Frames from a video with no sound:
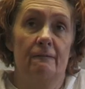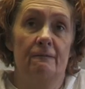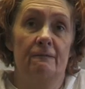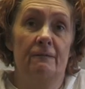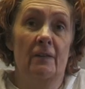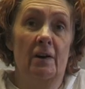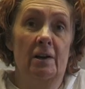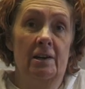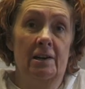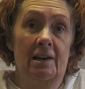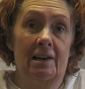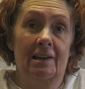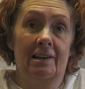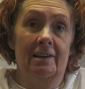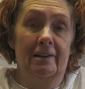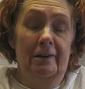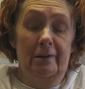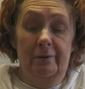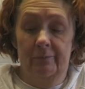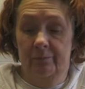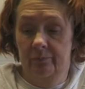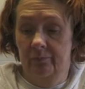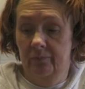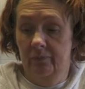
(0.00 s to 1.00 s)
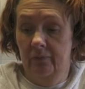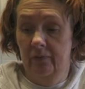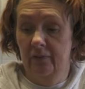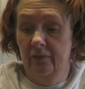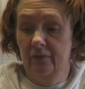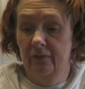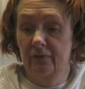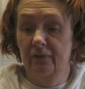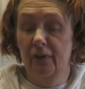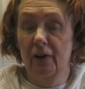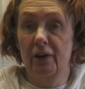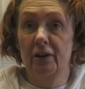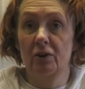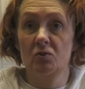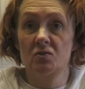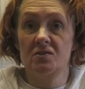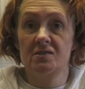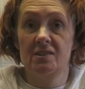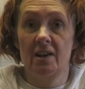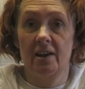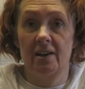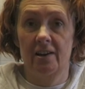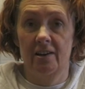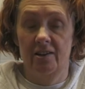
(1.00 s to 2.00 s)
Finally, final
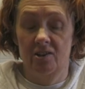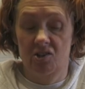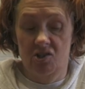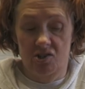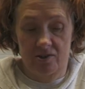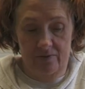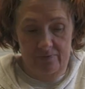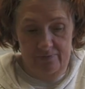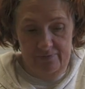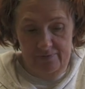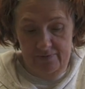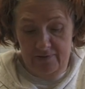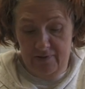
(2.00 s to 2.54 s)
stage.